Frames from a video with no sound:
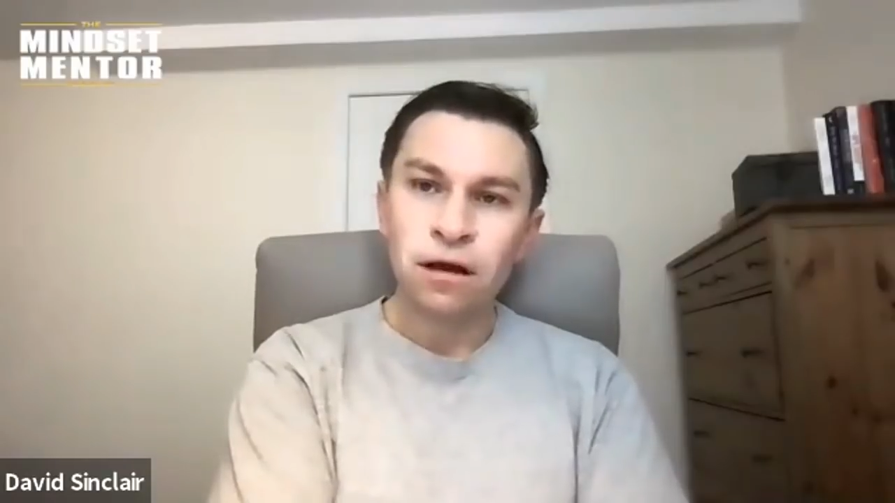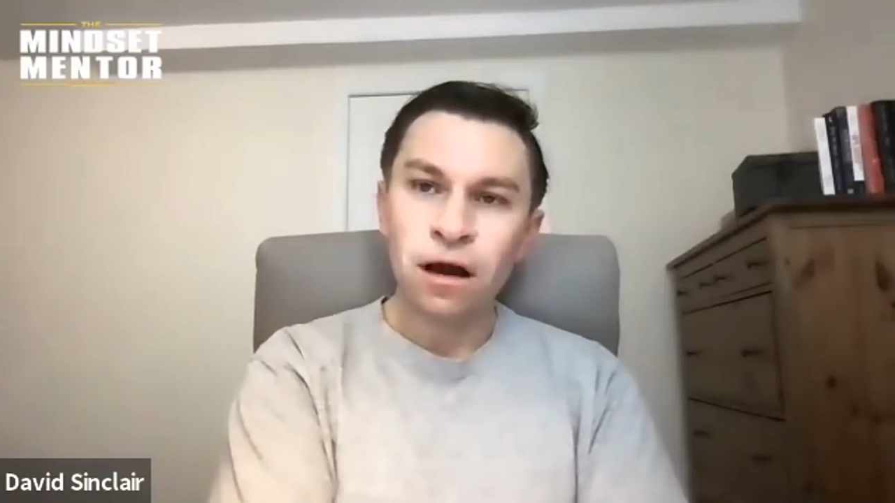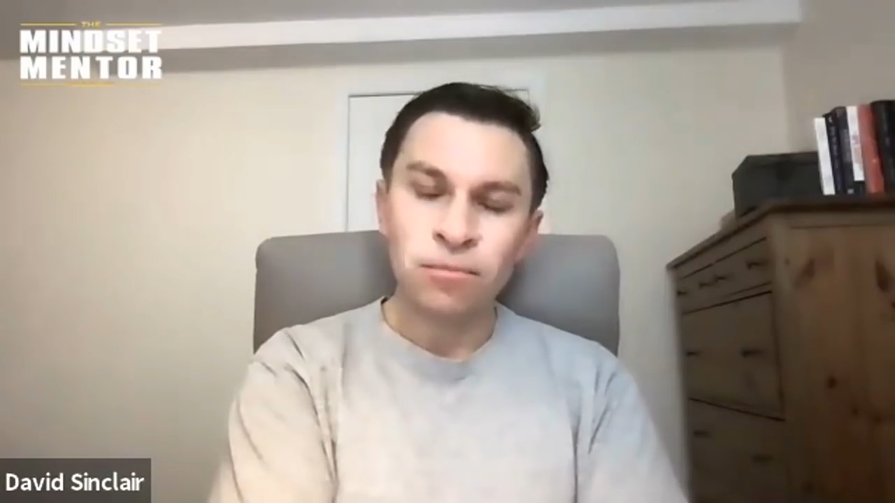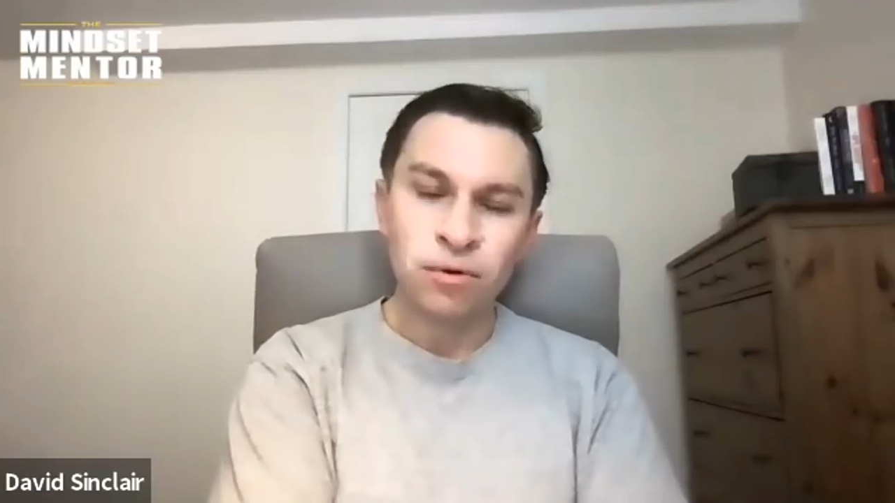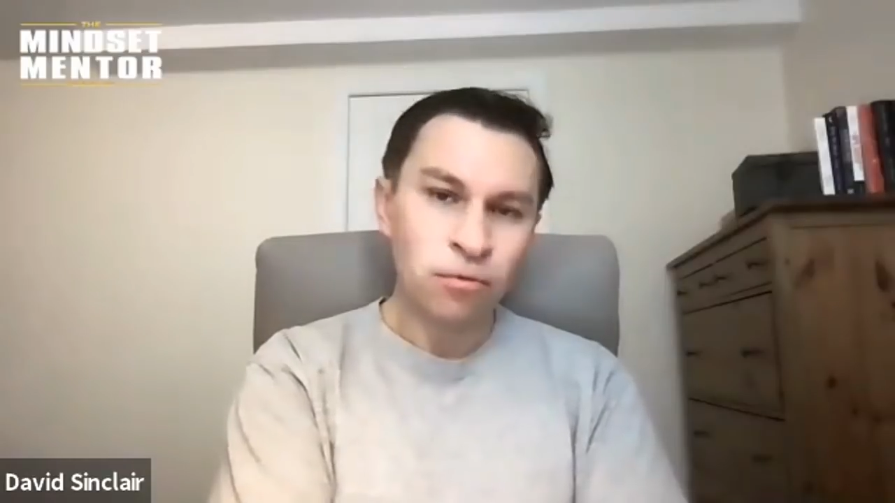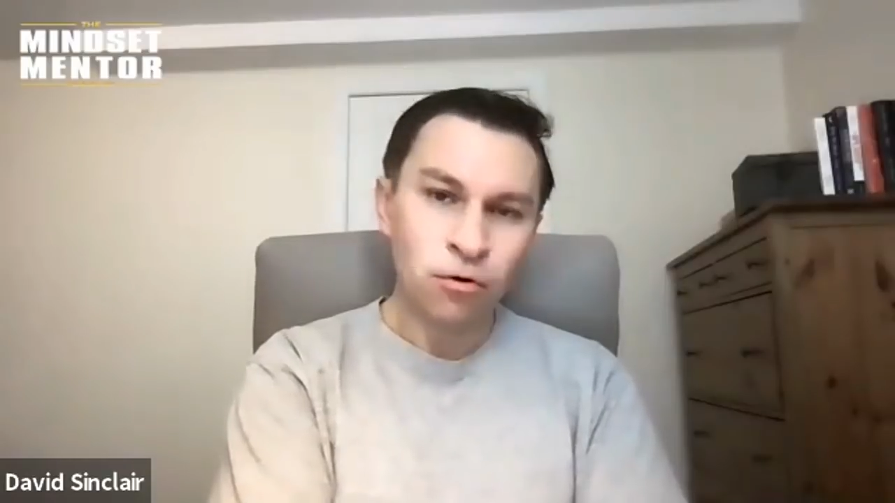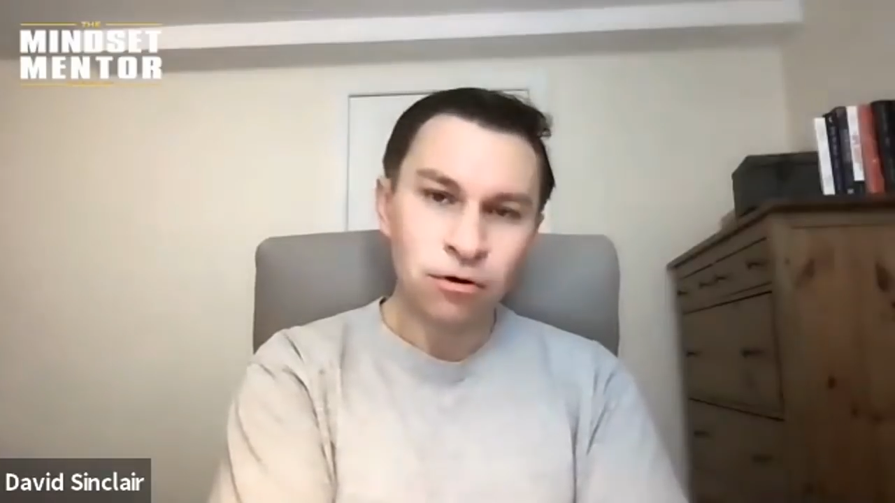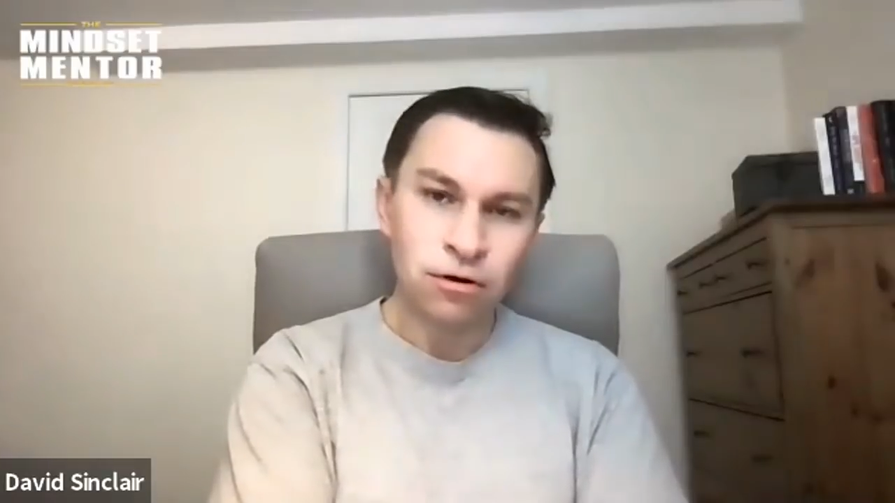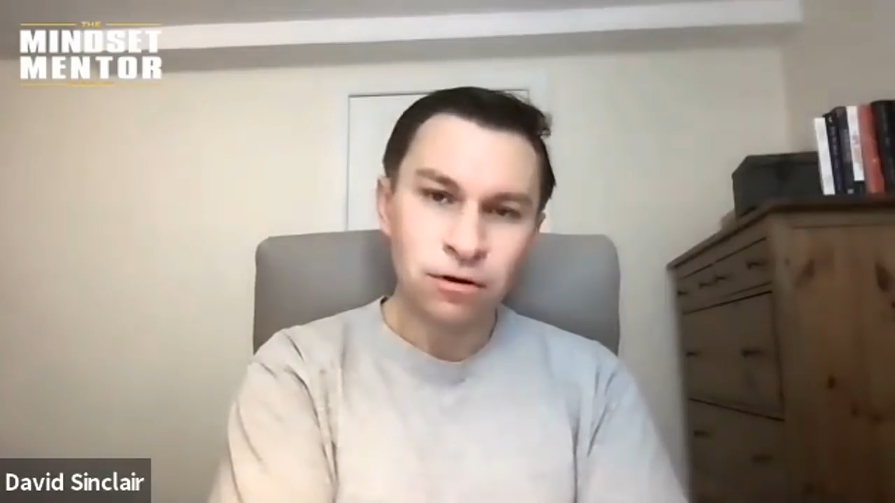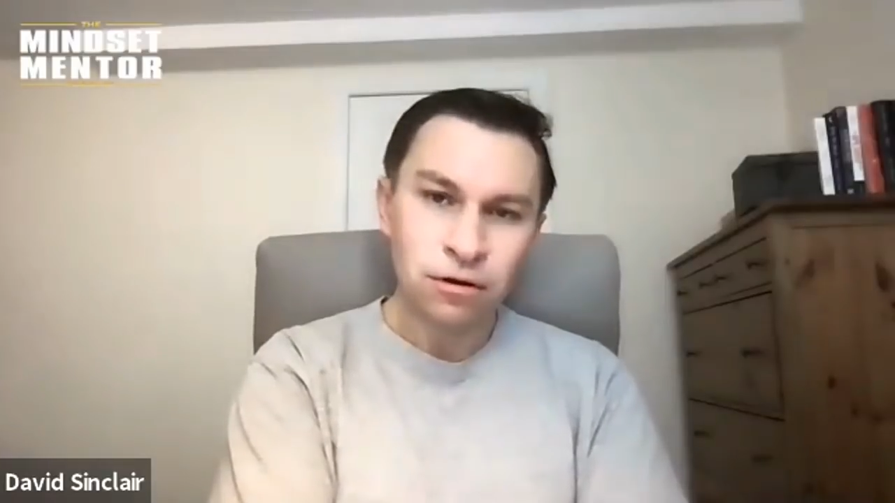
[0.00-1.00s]
are
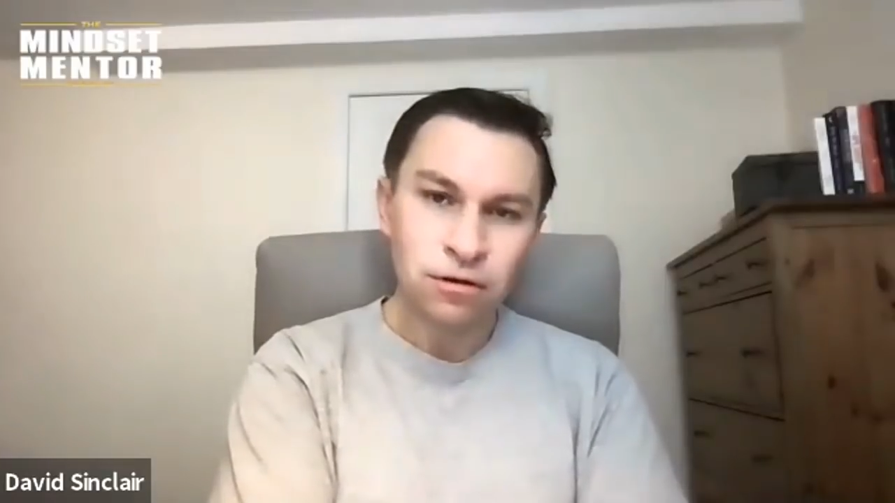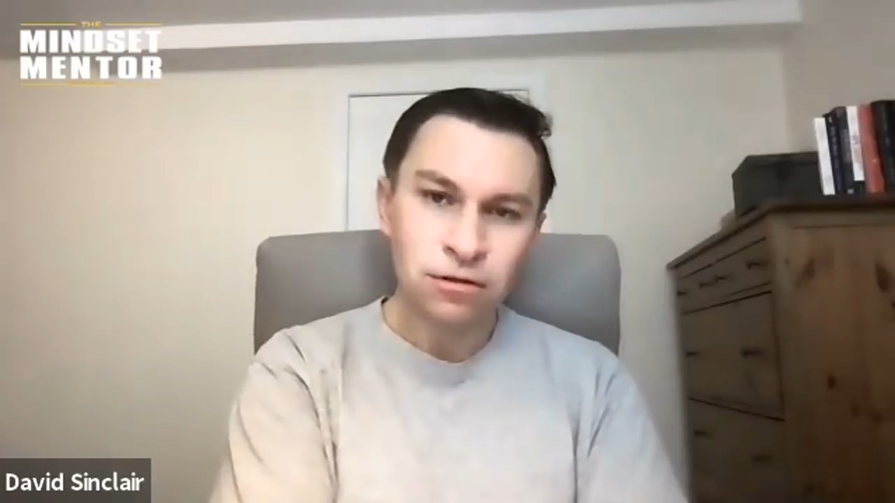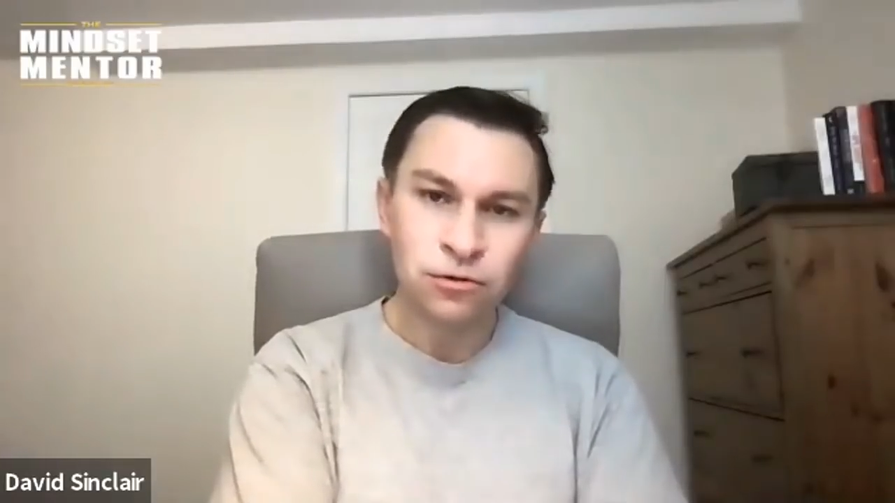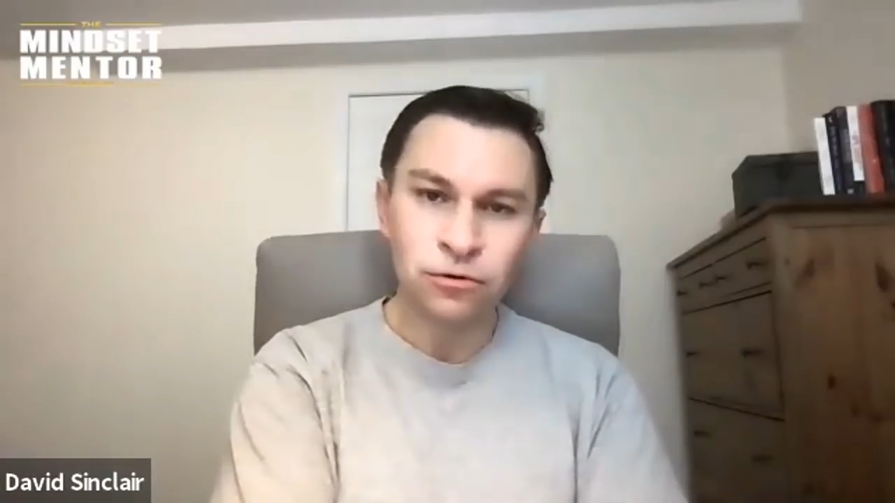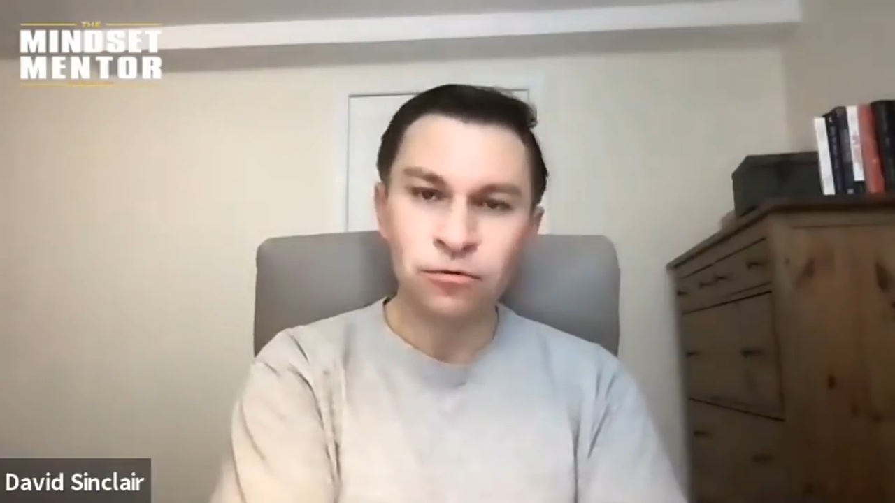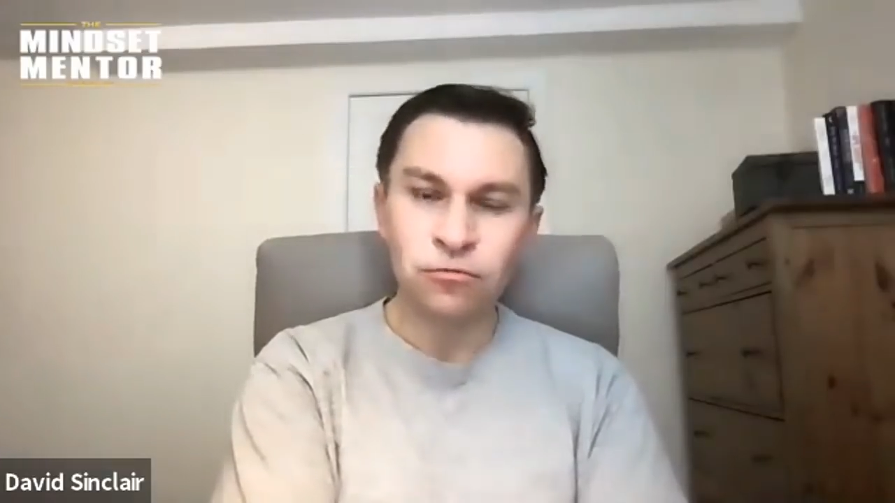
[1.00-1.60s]
purported to